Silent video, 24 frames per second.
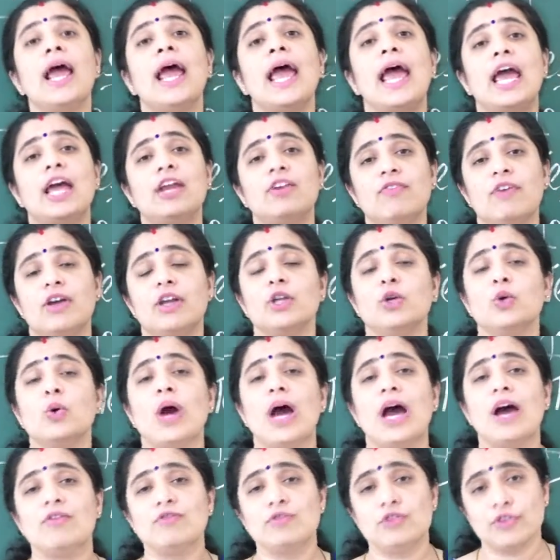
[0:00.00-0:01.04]
and when you
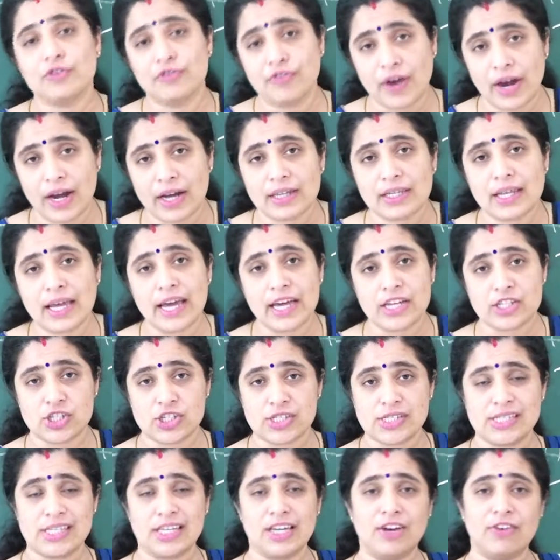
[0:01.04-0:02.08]
have to find the
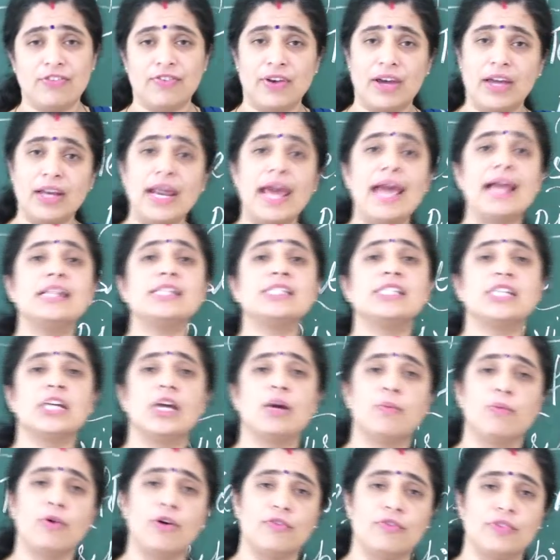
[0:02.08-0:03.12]
HCF and
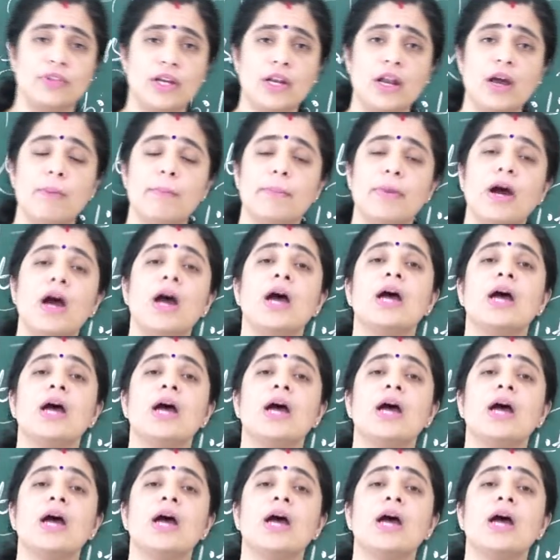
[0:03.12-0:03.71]
LCM of the number.